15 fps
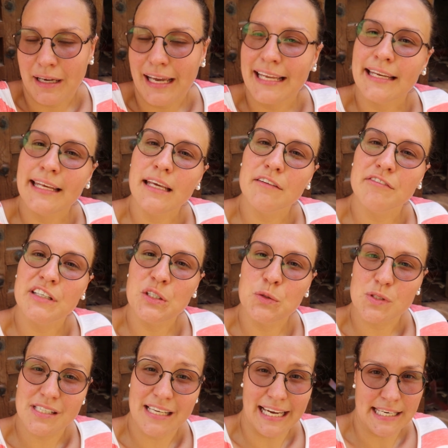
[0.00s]
And here we
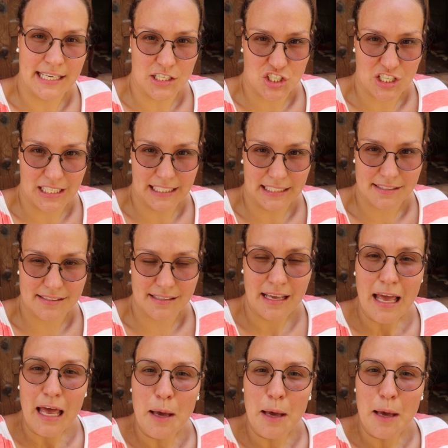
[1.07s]
use Kenyan shillings.